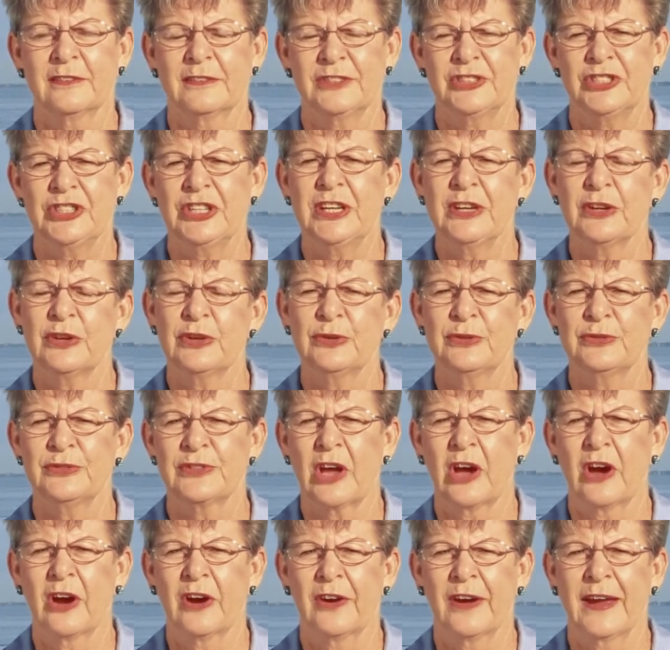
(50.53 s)
GCOOS
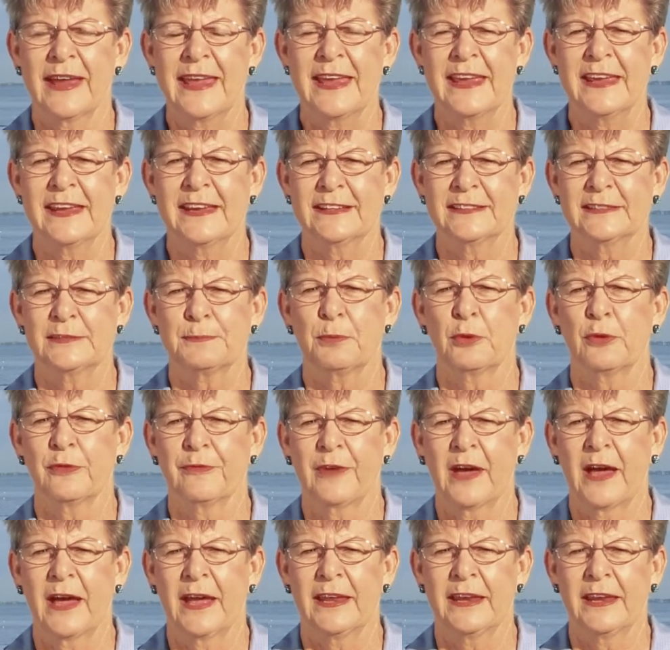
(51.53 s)
RA is
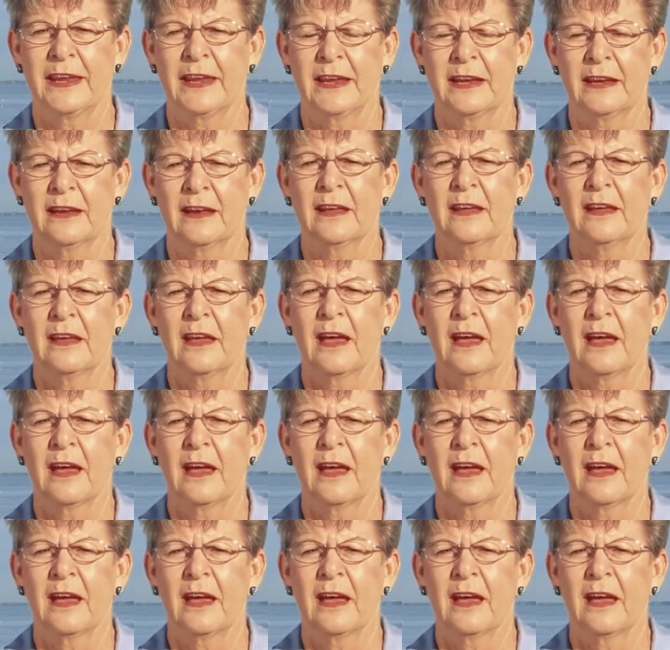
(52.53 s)
providing